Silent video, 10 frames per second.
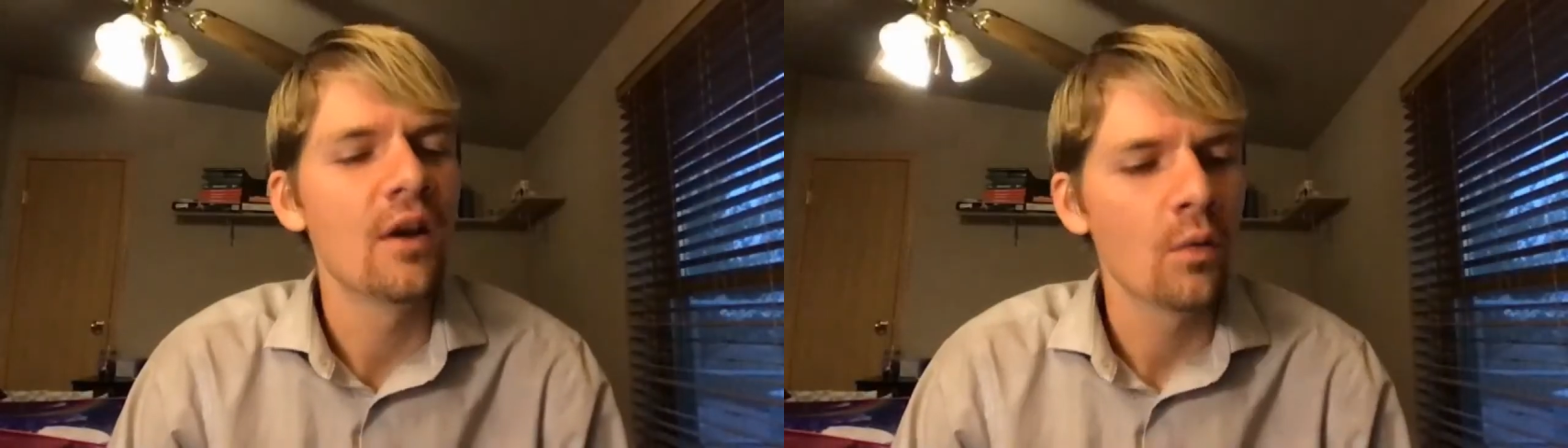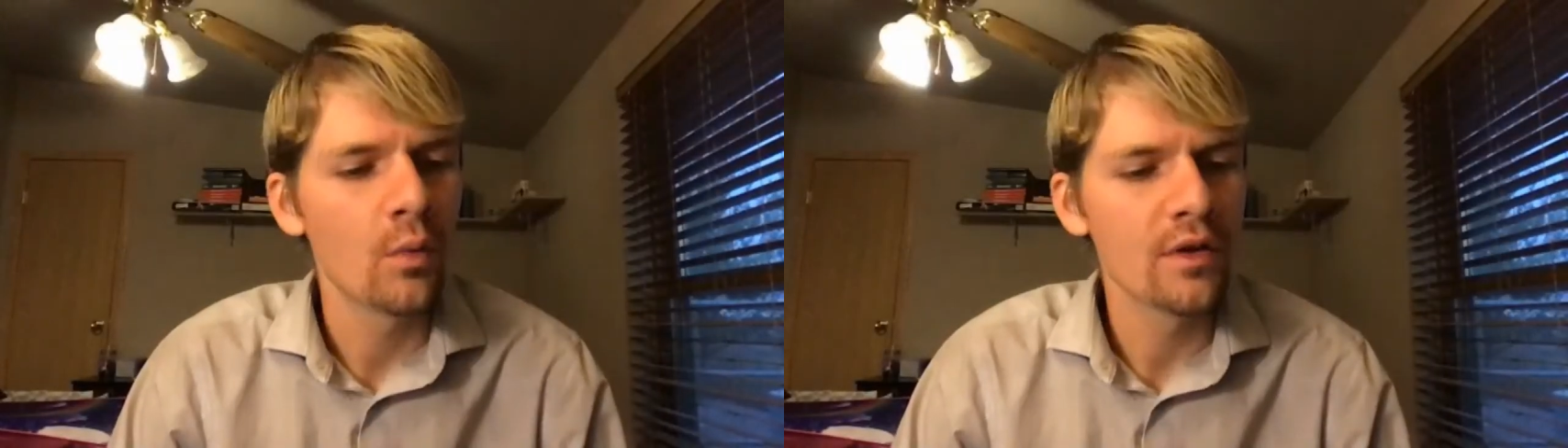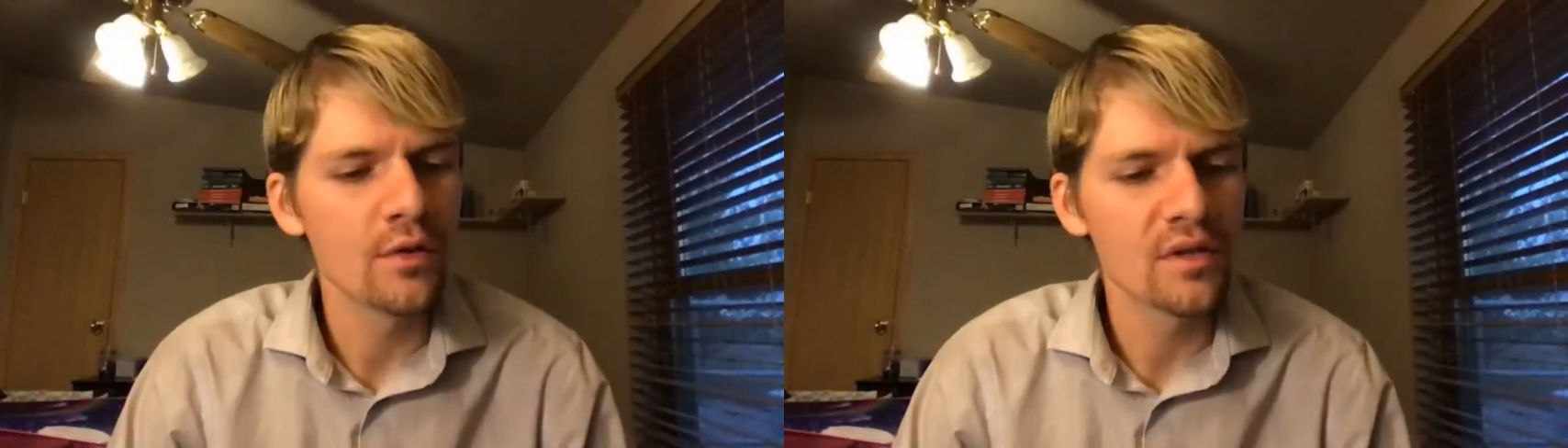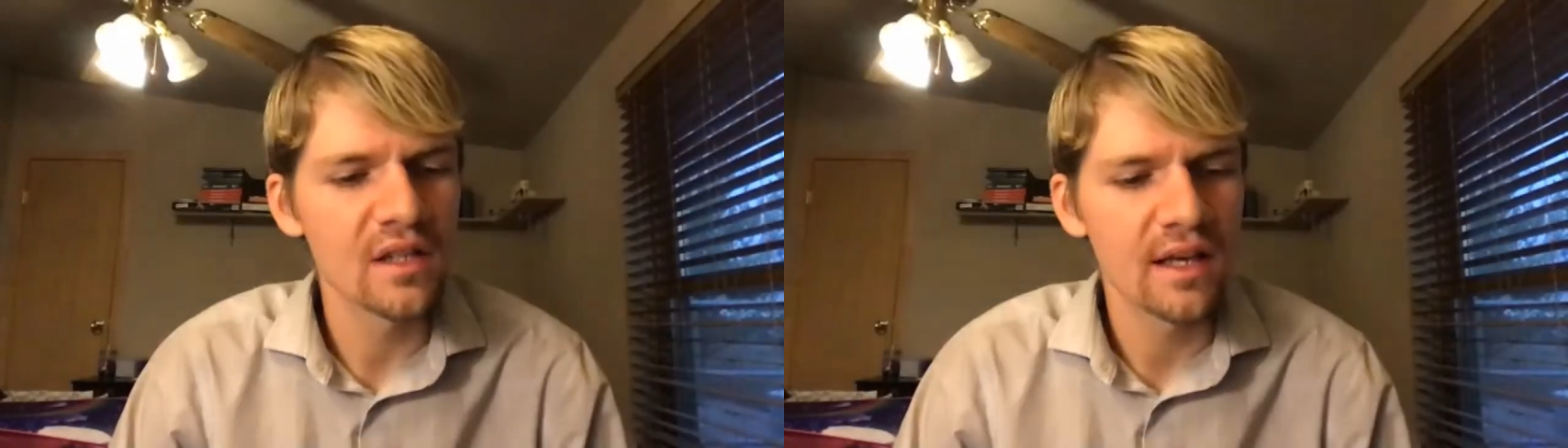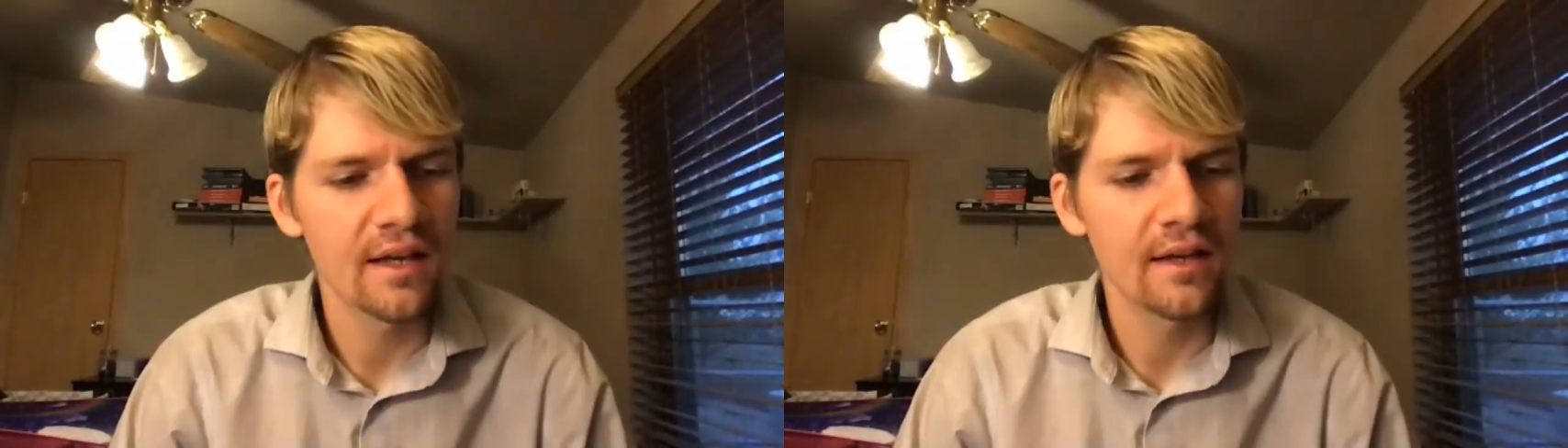Would you
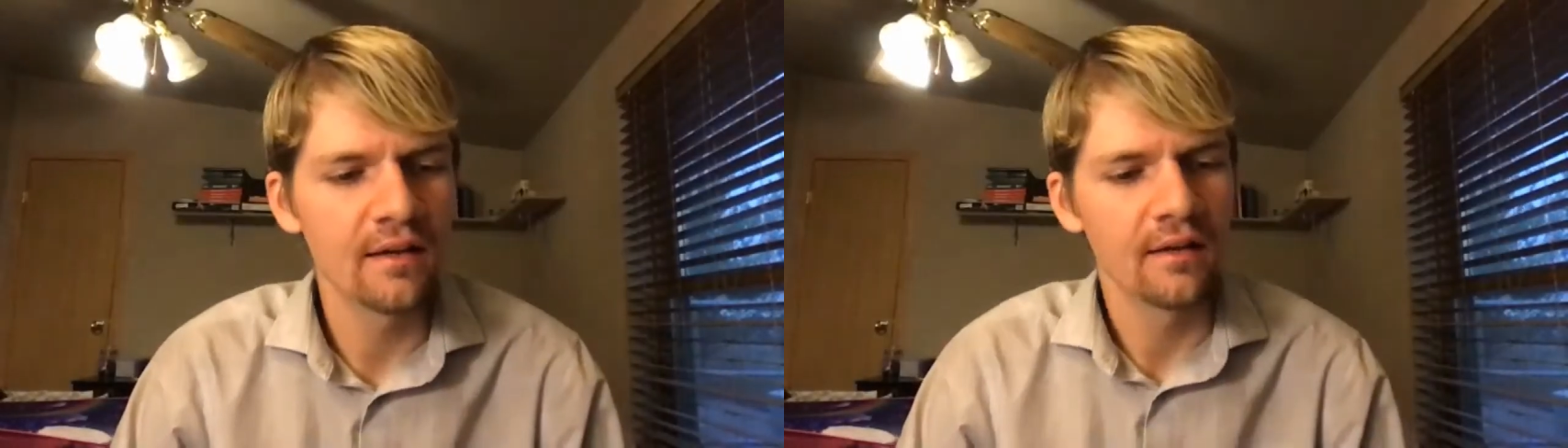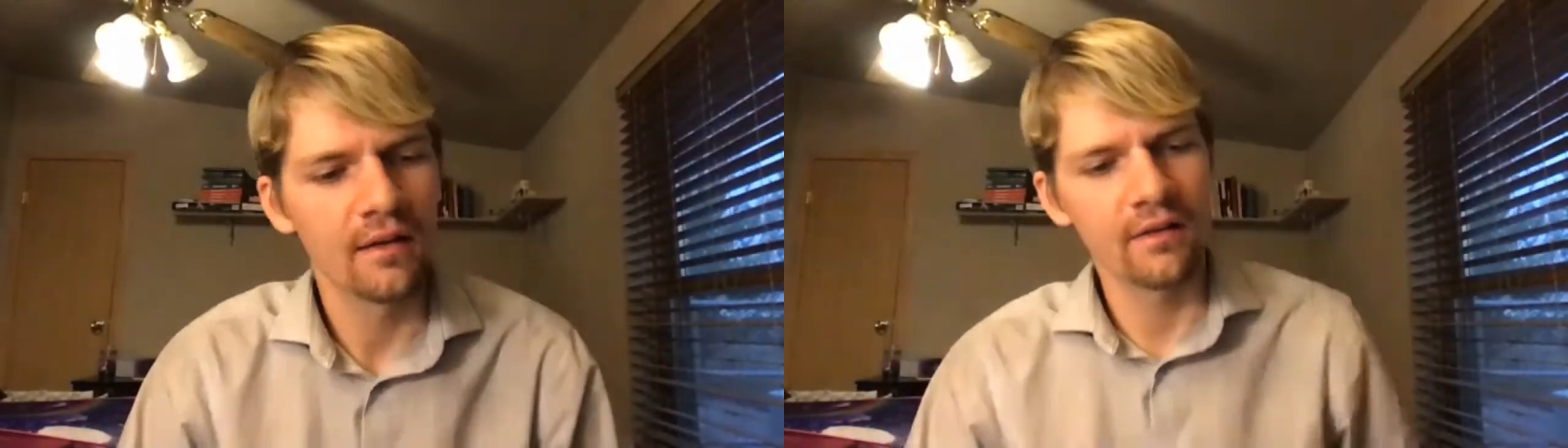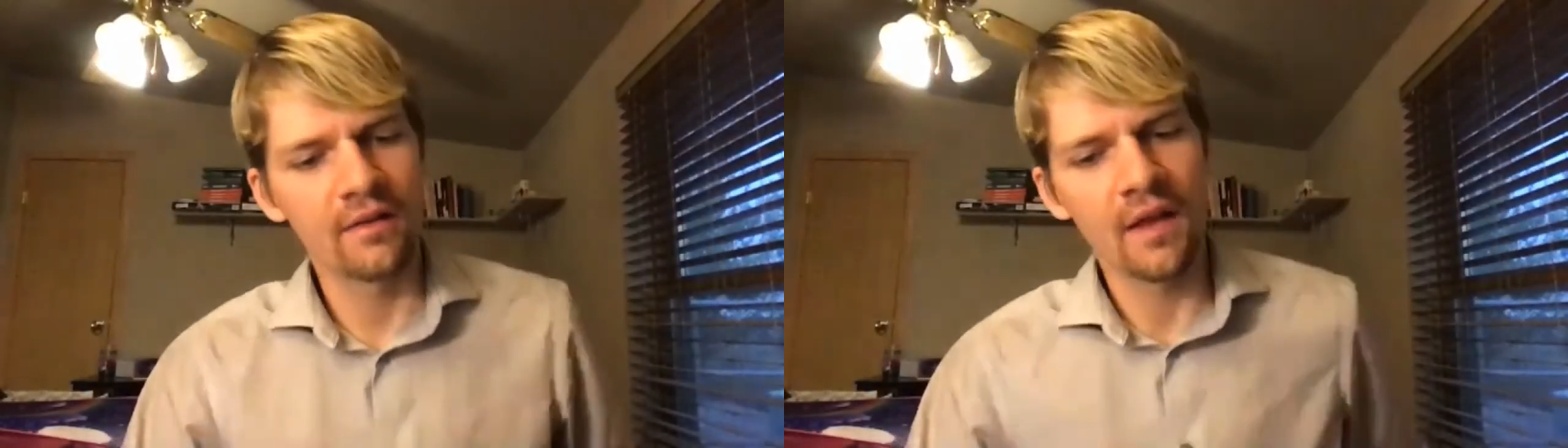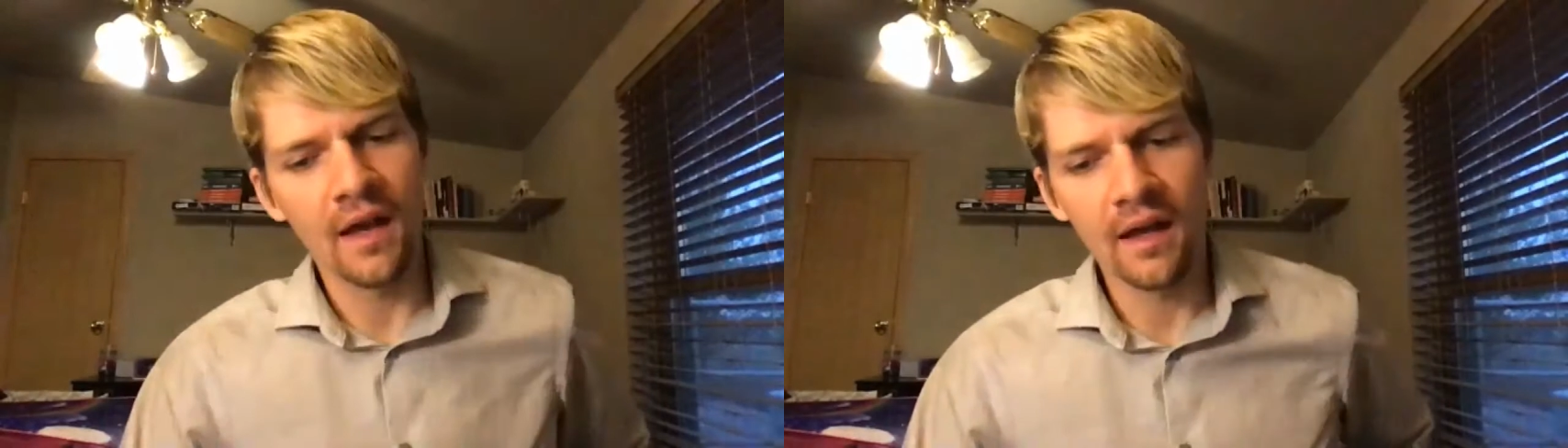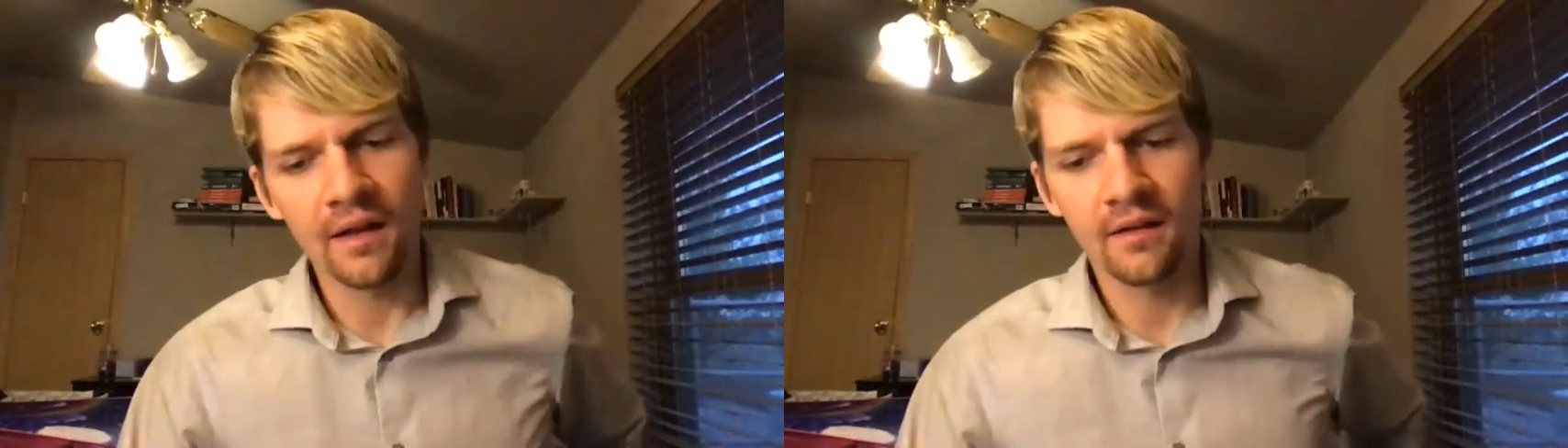say
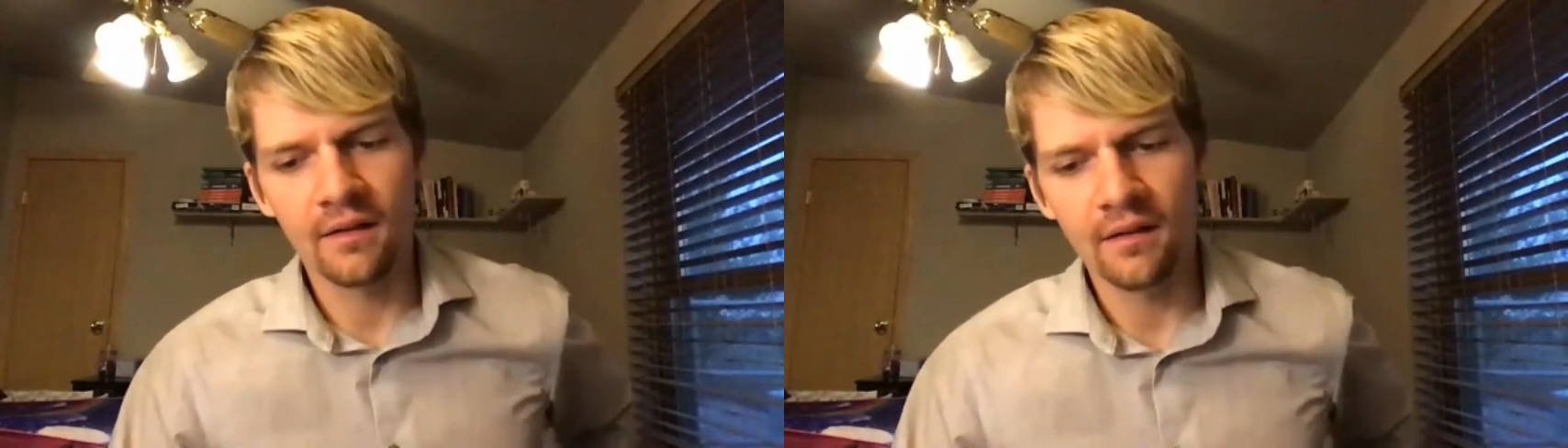that,